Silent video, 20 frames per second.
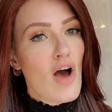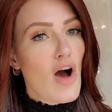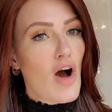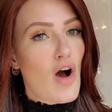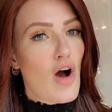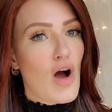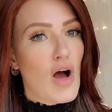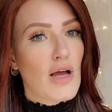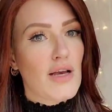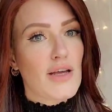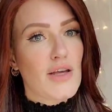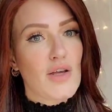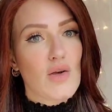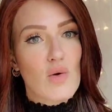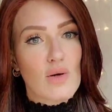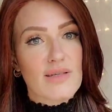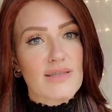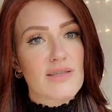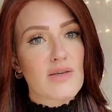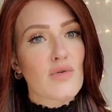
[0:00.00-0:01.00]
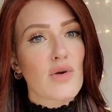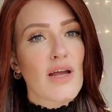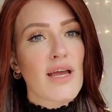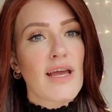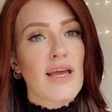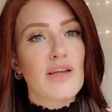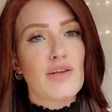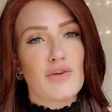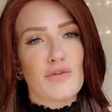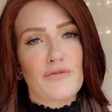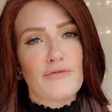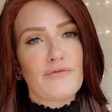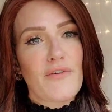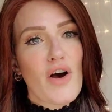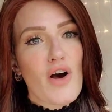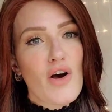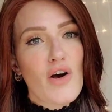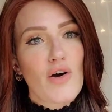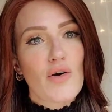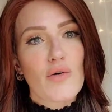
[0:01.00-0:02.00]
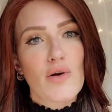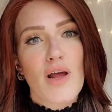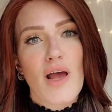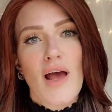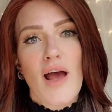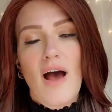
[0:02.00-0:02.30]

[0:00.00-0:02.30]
on your screen, your phone,